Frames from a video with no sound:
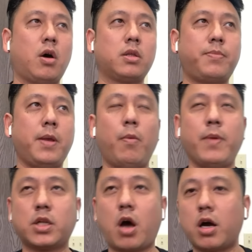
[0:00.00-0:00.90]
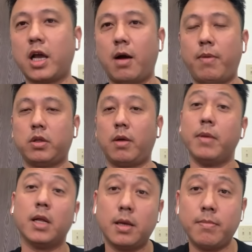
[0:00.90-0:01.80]
people been talking about the
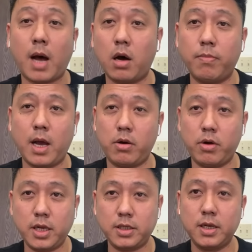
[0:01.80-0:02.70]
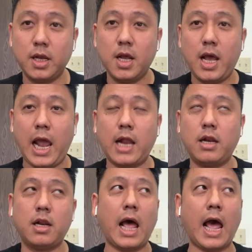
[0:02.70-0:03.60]
million mile batteries. And
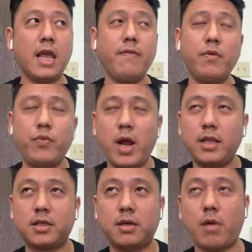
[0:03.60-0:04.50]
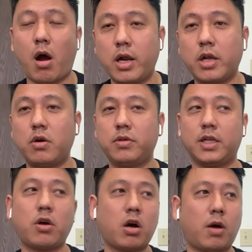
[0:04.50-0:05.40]
I even read some article, they
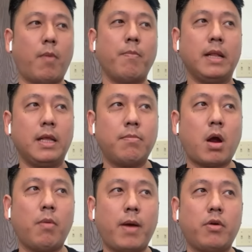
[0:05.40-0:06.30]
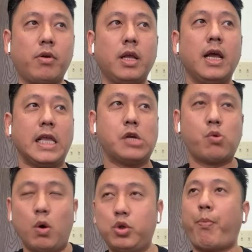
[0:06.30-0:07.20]
talk about million mile battery
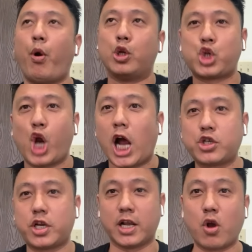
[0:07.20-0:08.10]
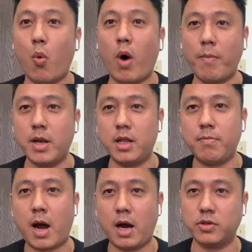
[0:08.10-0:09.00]
equal to per charge can go 1 million
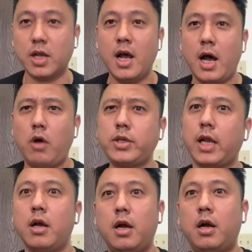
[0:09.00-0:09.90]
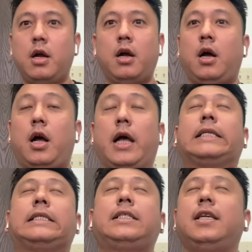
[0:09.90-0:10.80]
miles. I was like,
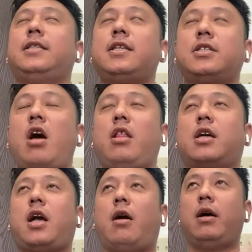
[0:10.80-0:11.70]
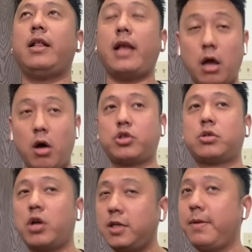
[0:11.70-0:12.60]
this is not oh,
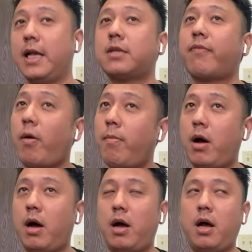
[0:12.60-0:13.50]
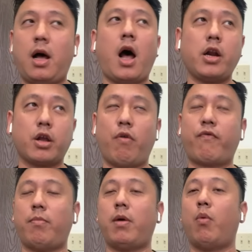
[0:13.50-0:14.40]
trust me, it's from an article
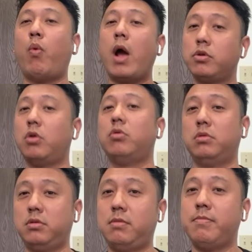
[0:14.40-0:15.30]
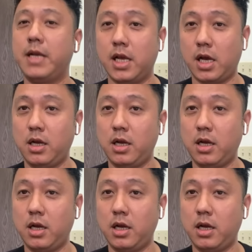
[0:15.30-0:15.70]
from a well-known media.